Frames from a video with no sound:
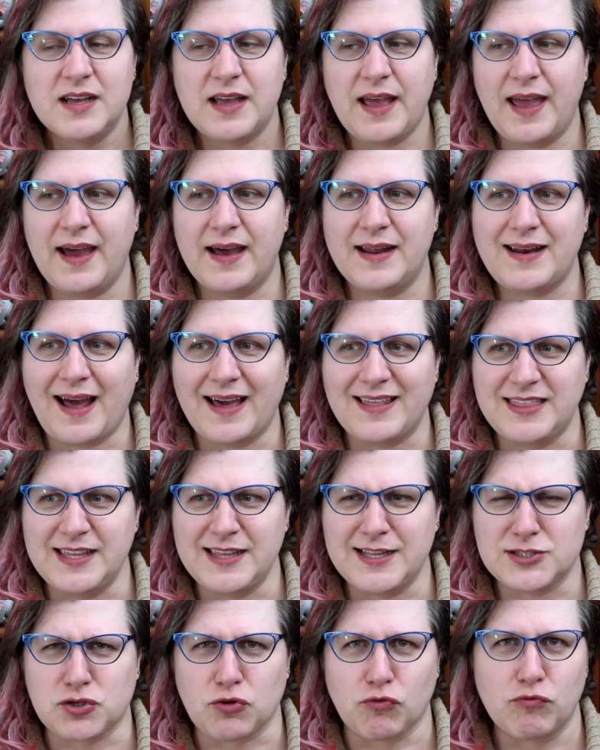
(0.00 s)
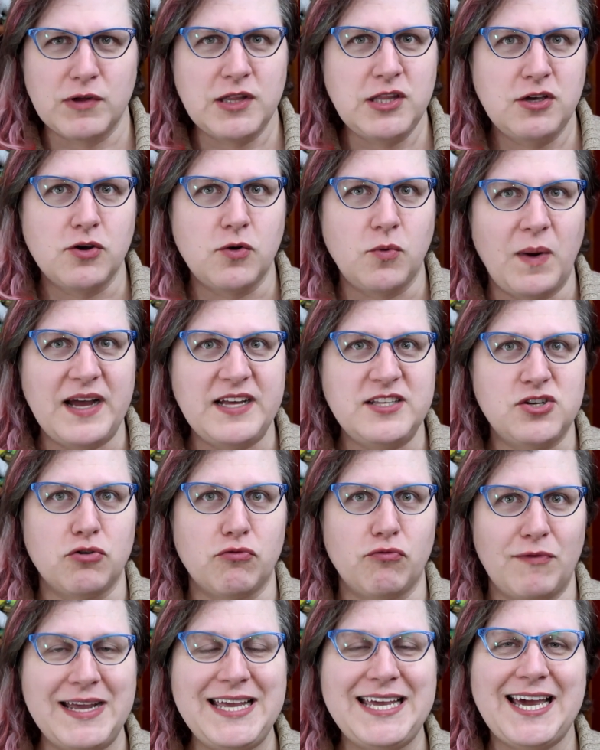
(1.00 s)
And I think that's a really good way
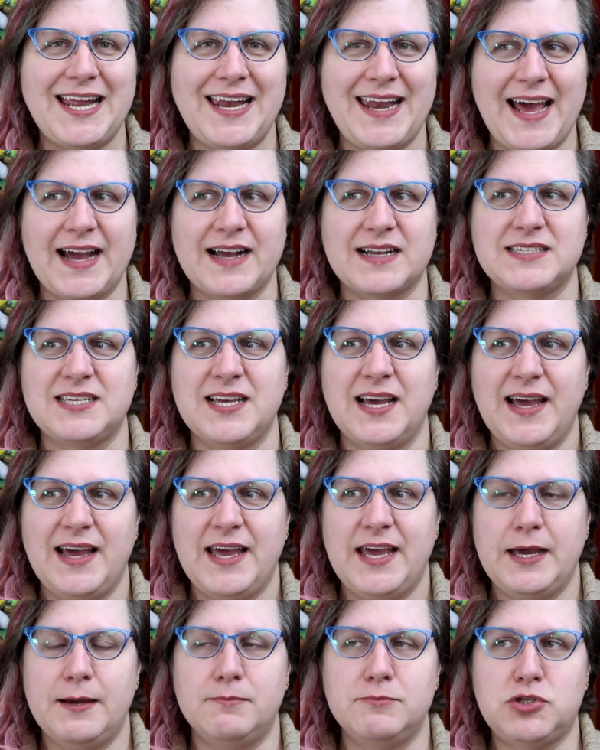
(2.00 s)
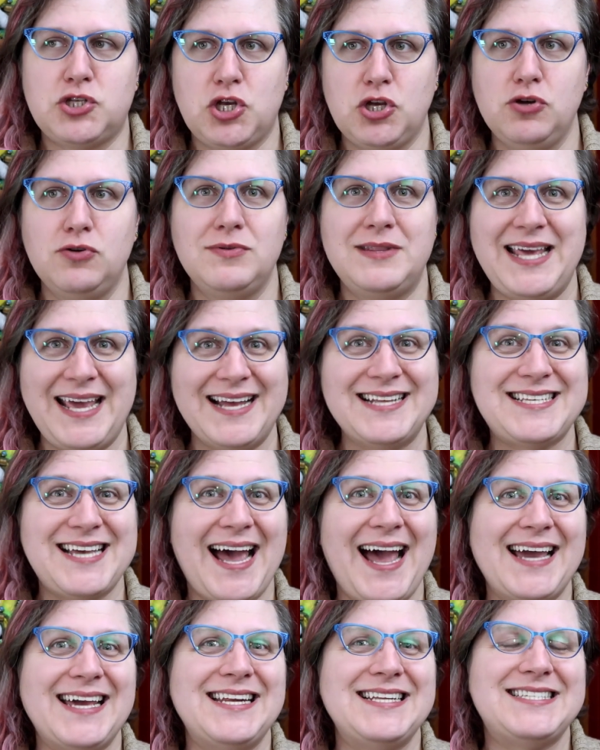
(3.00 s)
to reconnect him to the
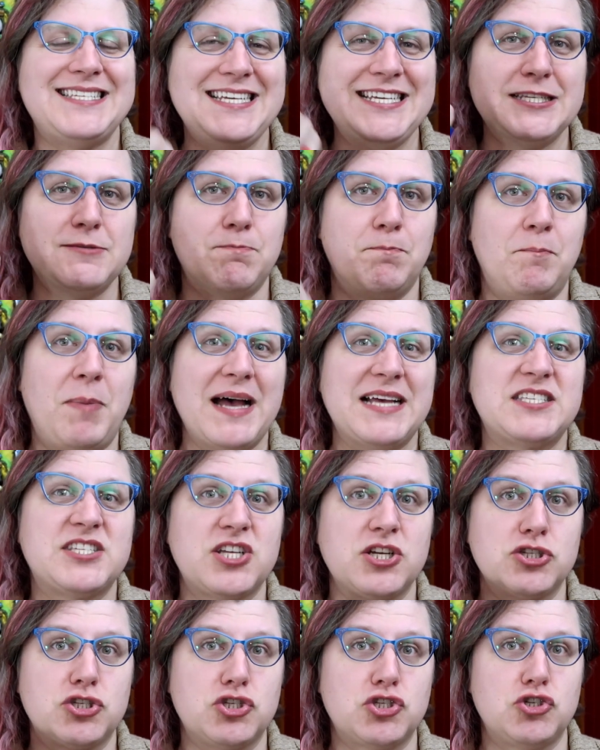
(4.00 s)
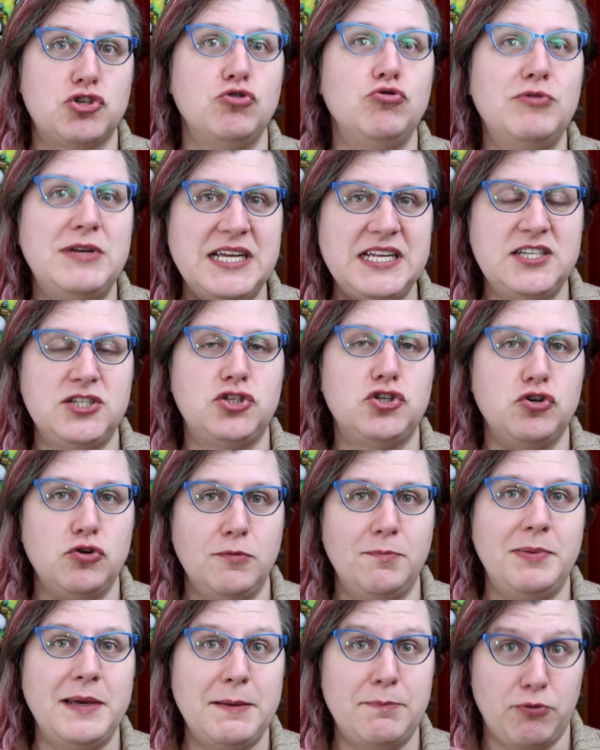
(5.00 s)
antagonist he is best suited
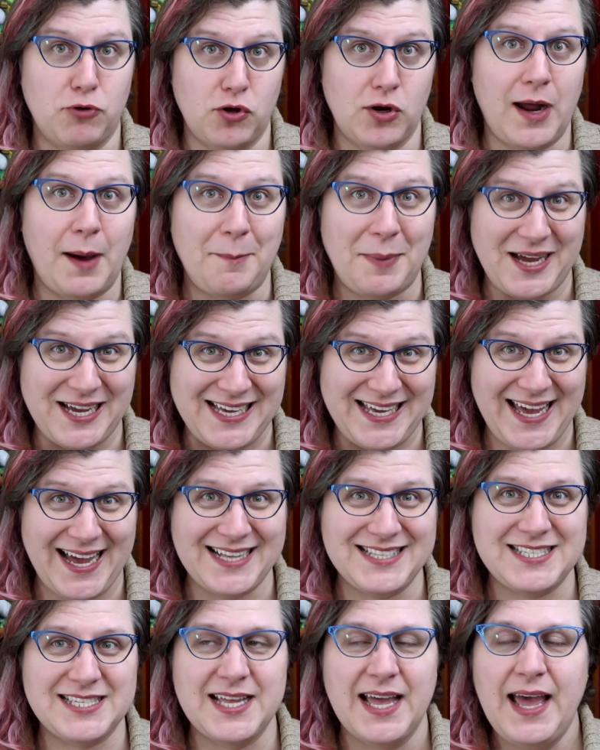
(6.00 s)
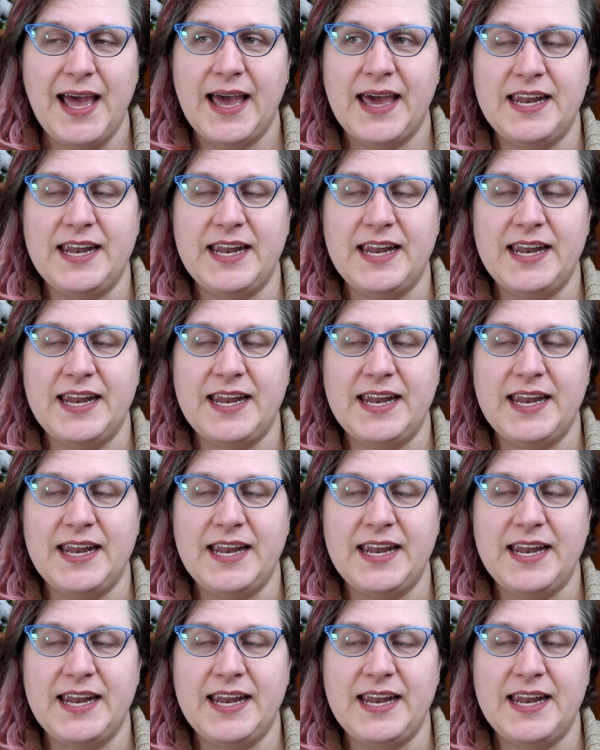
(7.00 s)
to be put up against.